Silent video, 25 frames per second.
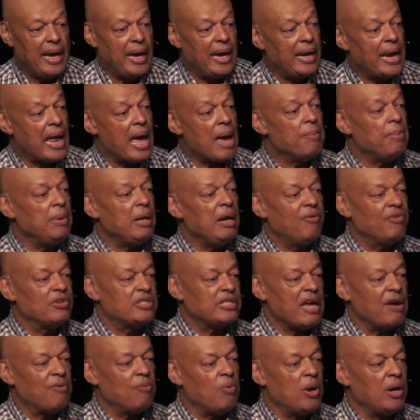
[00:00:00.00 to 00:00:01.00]
And how many of
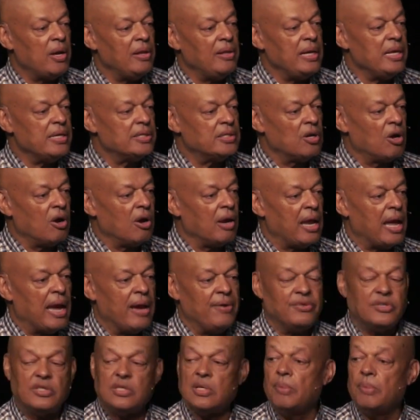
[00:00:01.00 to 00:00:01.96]
us have one of these in our lives?